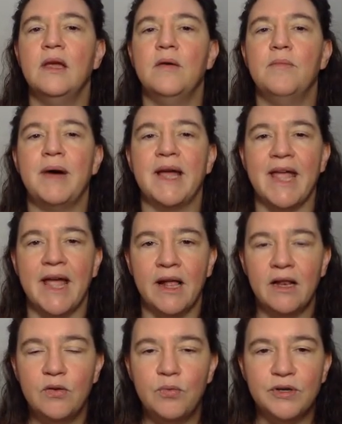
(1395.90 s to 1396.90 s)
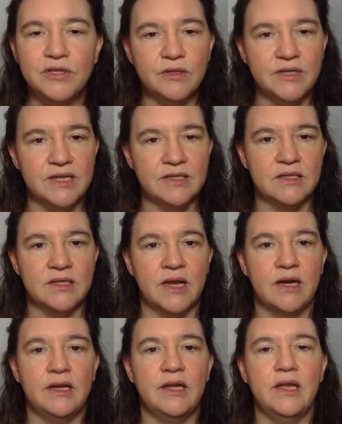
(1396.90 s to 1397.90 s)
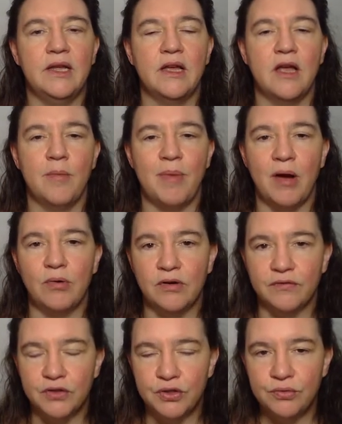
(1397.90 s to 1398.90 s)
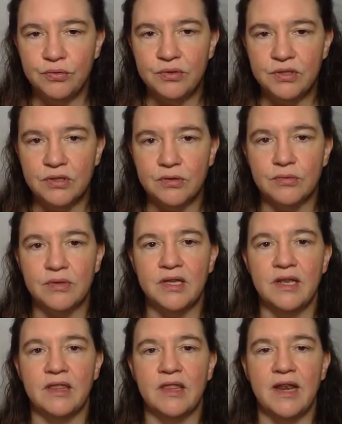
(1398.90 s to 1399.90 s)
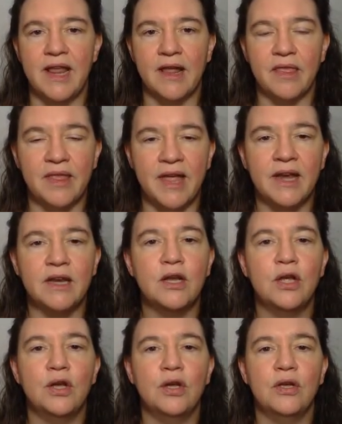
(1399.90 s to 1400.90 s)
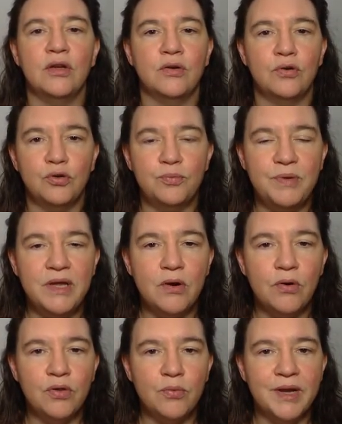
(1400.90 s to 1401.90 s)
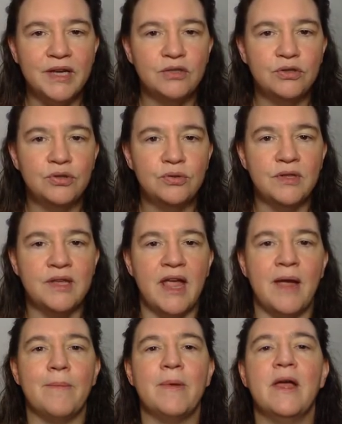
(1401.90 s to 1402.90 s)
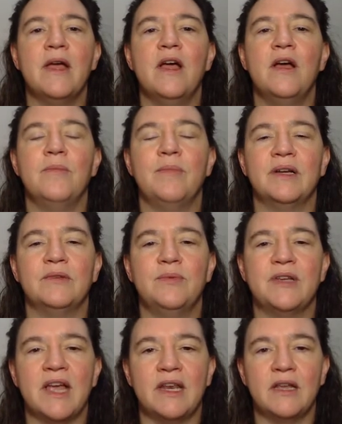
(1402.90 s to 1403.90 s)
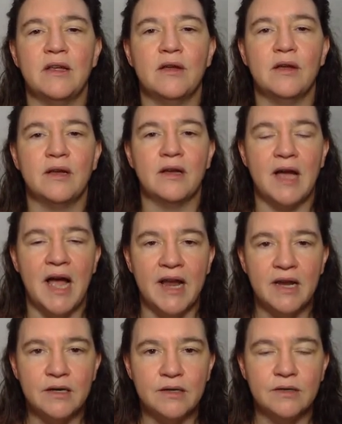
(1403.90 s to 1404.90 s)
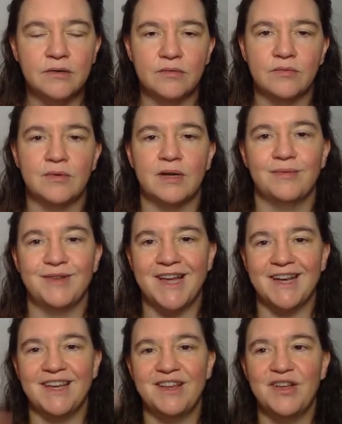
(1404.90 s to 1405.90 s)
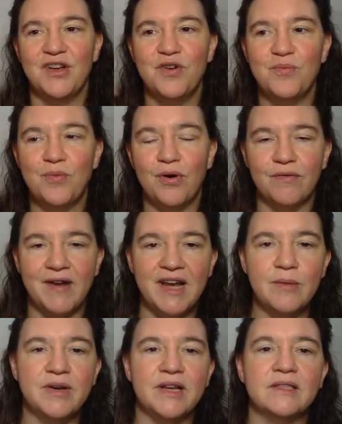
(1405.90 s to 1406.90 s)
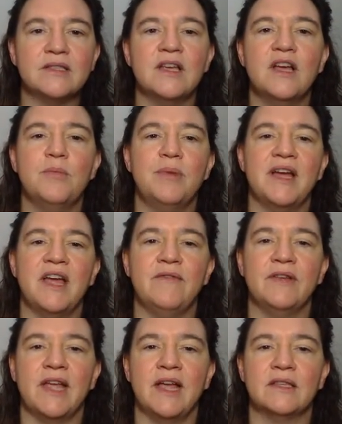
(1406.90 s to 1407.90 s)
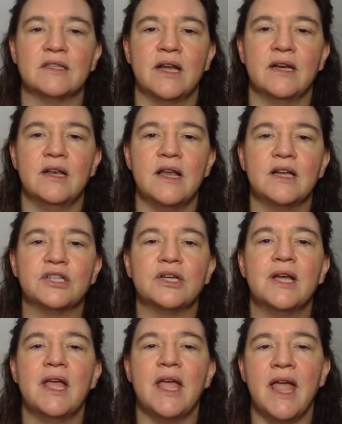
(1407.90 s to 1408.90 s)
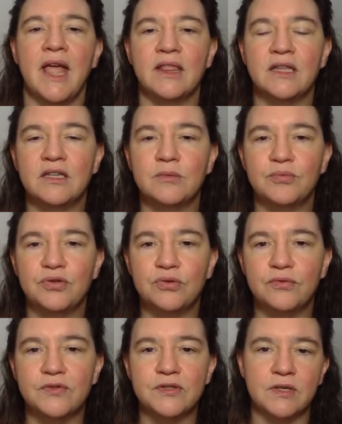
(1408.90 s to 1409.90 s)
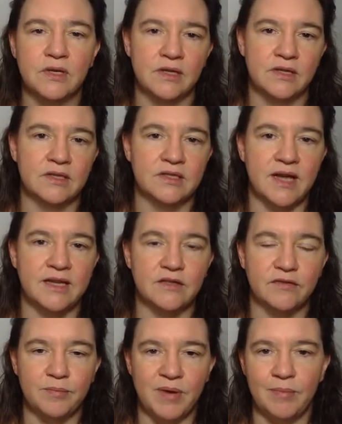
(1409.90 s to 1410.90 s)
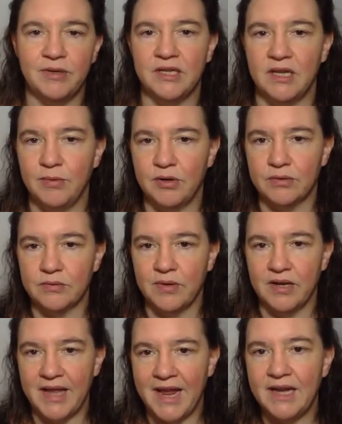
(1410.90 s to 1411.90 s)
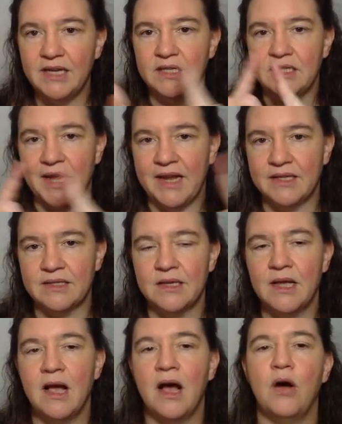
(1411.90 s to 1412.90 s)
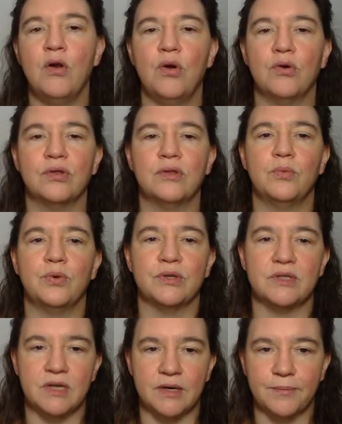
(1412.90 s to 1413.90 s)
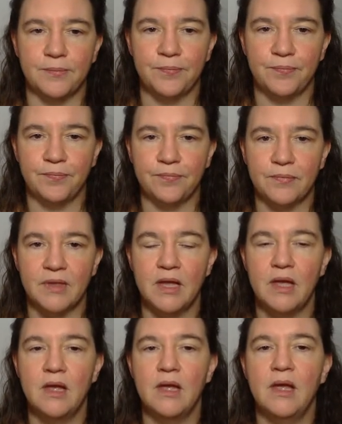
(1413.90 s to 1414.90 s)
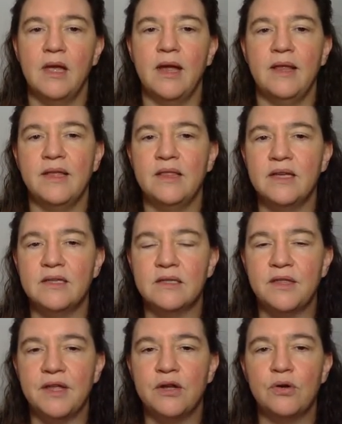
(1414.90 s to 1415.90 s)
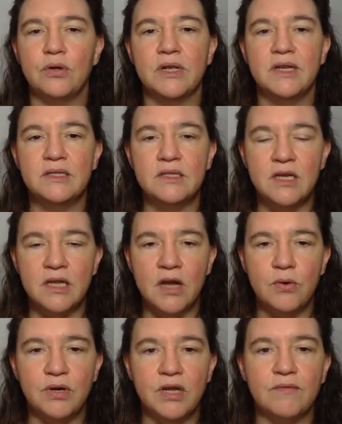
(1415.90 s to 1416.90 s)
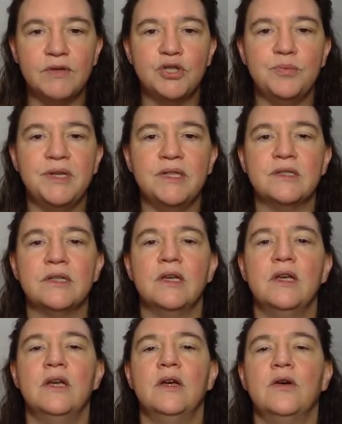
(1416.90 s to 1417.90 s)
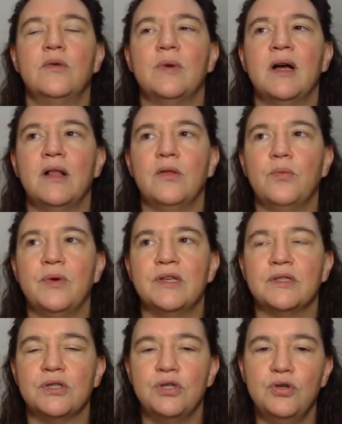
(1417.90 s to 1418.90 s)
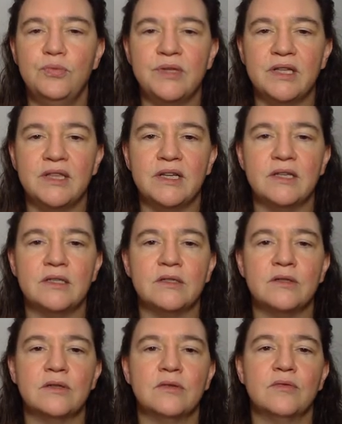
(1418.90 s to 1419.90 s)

My L was not necessarily a power of two, so the, the length n could be all the way to two to the m, but we're getting a higher, well, we're getting more randomness by having n slightly larger, and it improves the size of the public key because, well, n dictates how long the words are. And then there's a thing called list decoding, which means, well, we assume that there is